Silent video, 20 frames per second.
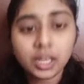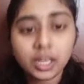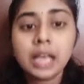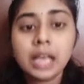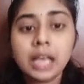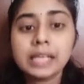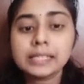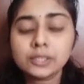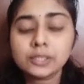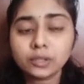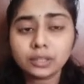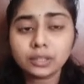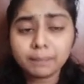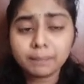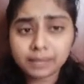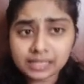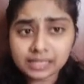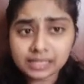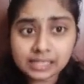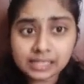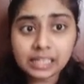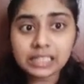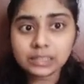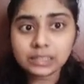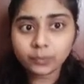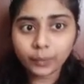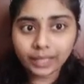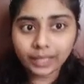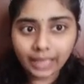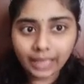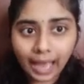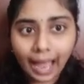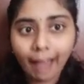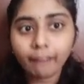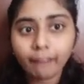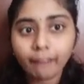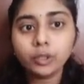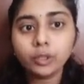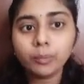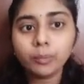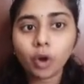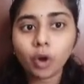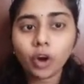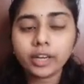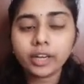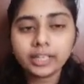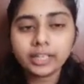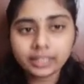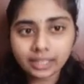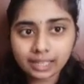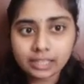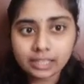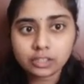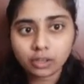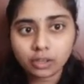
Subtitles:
So the business will have to monitor each